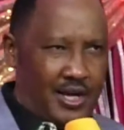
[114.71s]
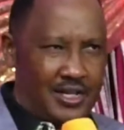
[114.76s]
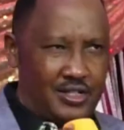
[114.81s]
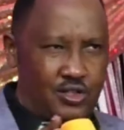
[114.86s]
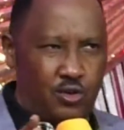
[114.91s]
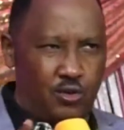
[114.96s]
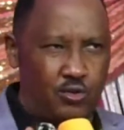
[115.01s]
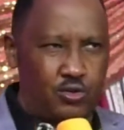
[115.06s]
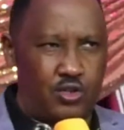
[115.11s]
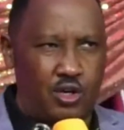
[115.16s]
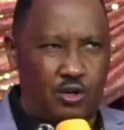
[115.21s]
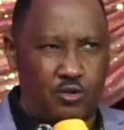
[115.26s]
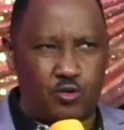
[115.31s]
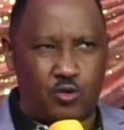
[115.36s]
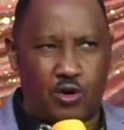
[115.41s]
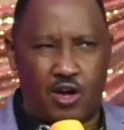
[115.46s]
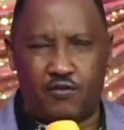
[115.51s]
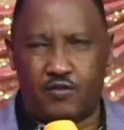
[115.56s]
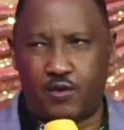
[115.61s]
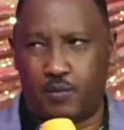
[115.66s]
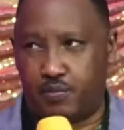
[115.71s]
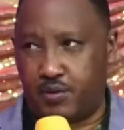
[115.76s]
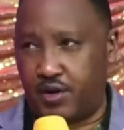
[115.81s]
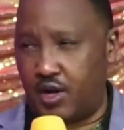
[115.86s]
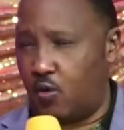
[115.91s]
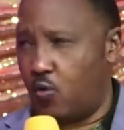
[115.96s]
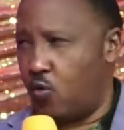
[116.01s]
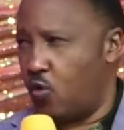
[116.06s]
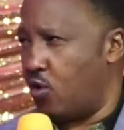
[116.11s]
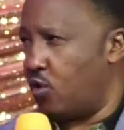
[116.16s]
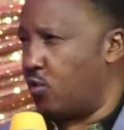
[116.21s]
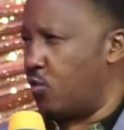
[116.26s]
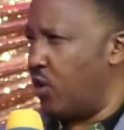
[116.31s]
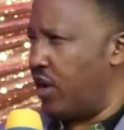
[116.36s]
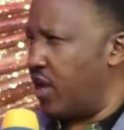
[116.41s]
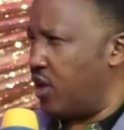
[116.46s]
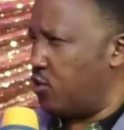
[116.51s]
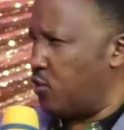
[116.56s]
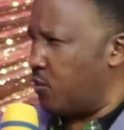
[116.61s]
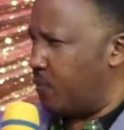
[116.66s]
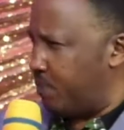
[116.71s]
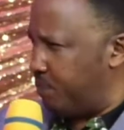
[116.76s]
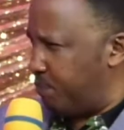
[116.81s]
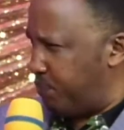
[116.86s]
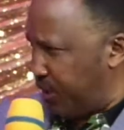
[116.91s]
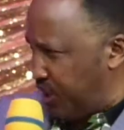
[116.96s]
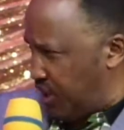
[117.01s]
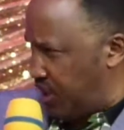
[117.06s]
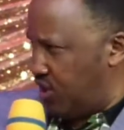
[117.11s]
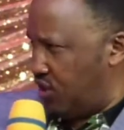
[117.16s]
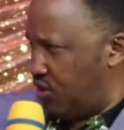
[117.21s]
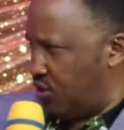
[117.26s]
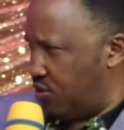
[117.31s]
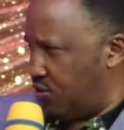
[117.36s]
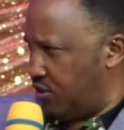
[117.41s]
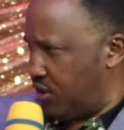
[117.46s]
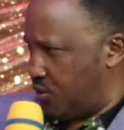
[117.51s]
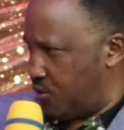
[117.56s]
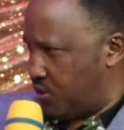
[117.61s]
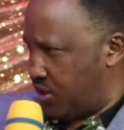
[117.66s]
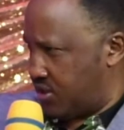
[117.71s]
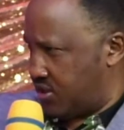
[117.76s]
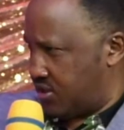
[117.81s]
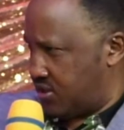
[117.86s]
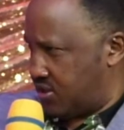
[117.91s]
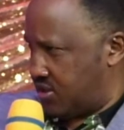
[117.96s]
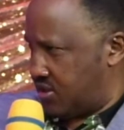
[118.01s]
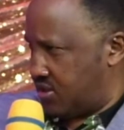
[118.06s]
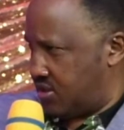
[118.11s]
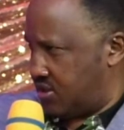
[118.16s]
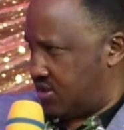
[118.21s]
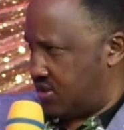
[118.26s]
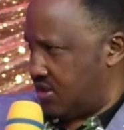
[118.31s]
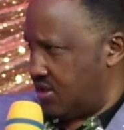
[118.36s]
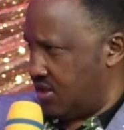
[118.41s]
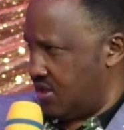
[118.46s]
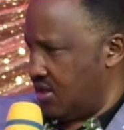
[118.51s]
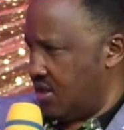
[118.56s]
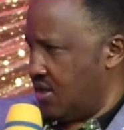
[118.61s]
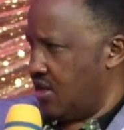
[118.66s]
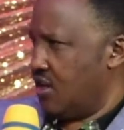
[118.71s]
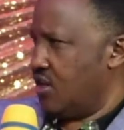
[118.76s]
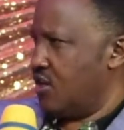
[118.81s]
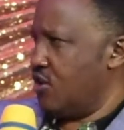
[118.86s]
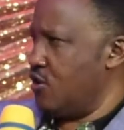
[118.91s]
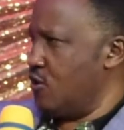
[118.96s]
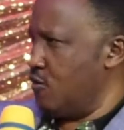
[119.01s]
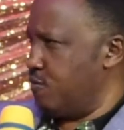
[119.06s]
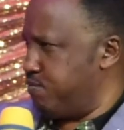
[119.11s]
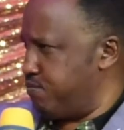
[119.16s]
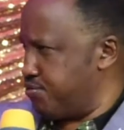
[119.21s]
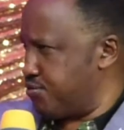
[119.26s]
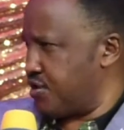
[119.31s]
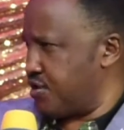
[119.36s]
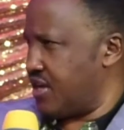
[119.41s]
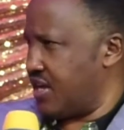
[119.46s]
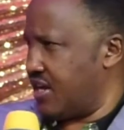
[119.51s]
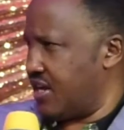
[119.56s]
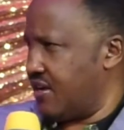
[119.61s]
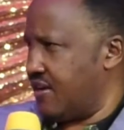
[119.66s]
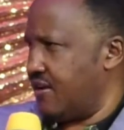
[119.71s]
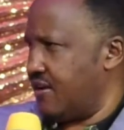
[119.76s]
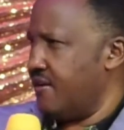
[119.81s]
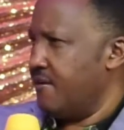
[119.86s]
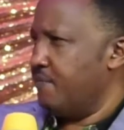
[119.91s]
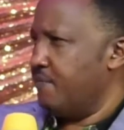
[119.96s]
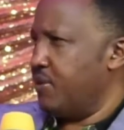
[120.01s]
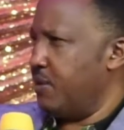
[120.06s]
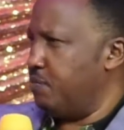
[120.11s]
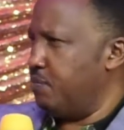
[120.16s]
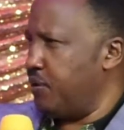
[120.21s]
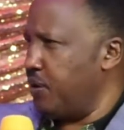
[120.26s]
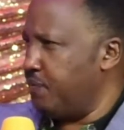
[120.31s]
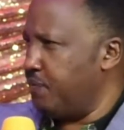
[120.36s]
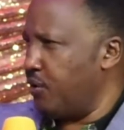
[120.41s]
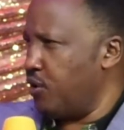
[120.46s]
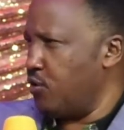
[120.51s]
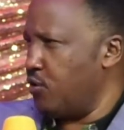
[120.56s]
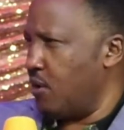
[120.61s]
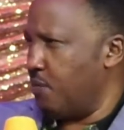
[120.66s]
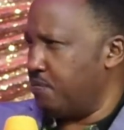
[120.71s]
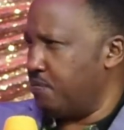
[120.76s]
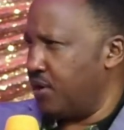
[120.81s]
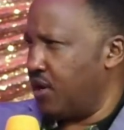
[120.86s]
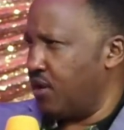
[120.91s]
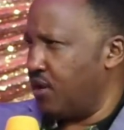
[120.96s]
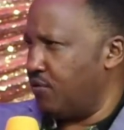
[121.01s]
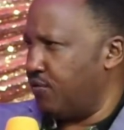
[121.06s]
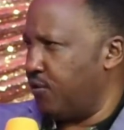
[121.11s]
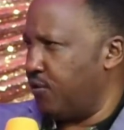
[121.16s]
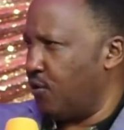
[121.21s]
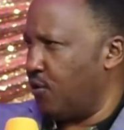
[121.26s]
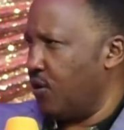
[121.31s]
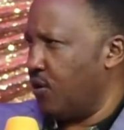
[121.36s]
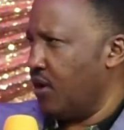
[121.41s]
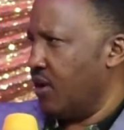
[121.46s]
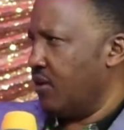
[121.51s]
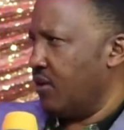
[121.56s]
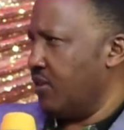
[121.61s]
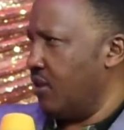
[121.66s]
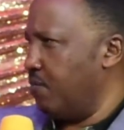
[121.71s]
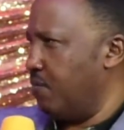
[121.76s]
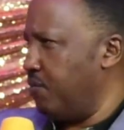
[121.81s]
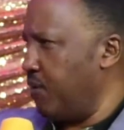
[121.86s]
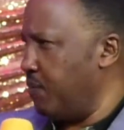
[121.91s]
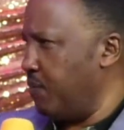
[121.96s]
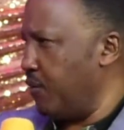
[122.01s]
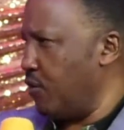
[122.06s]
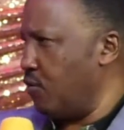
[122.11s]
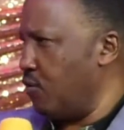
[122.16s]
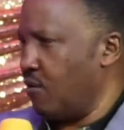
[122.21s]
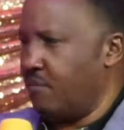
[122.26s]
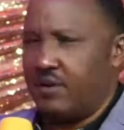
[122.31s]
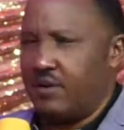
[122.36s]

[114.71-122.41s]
I taught you how to have a prayer wall where you pin your requests, your prayer, the people you are praying for, the people you are